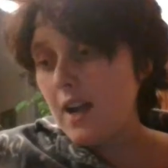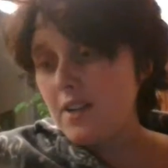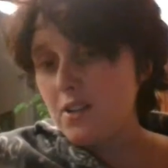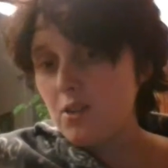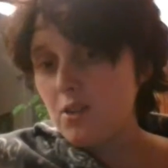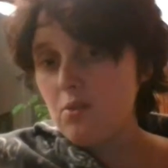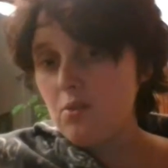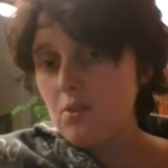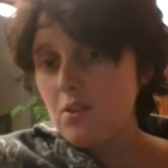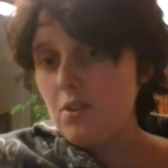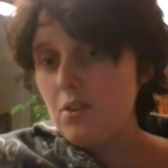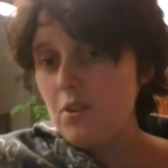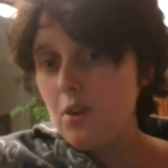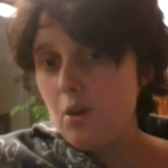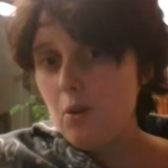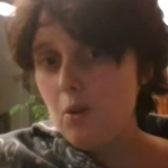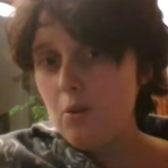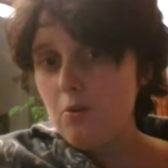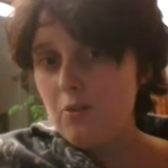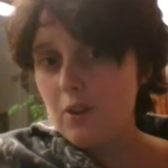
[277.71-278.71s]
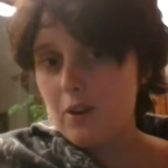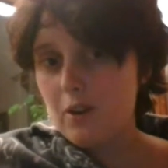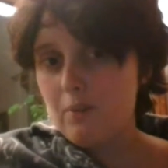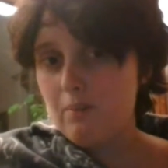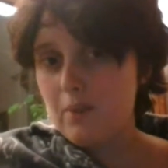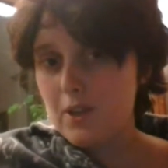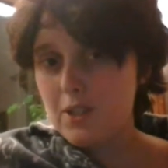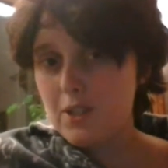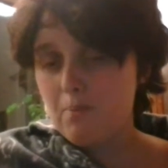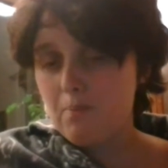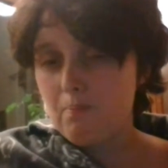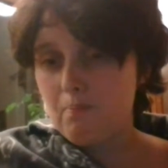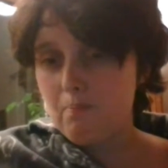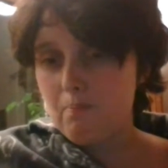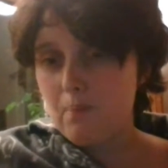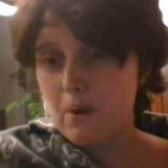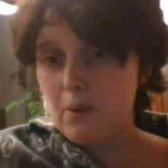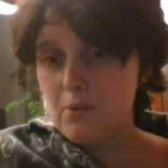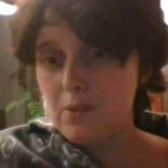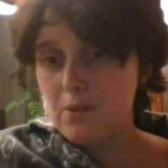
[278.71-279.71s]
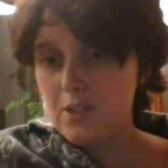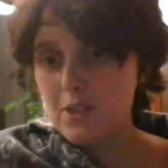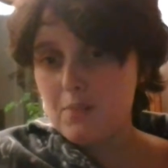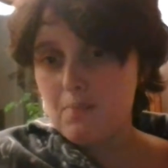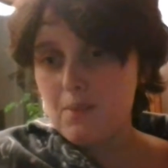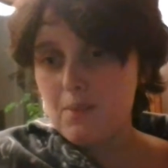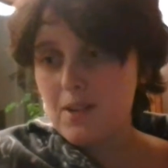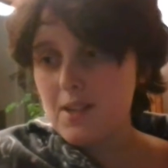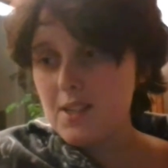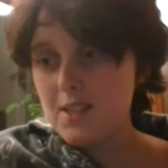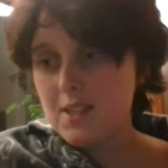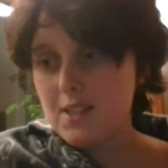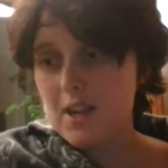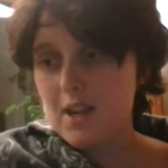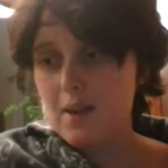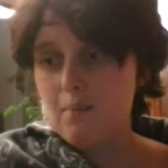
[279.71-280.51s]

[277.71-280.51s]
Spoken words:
I don't know very much about these books.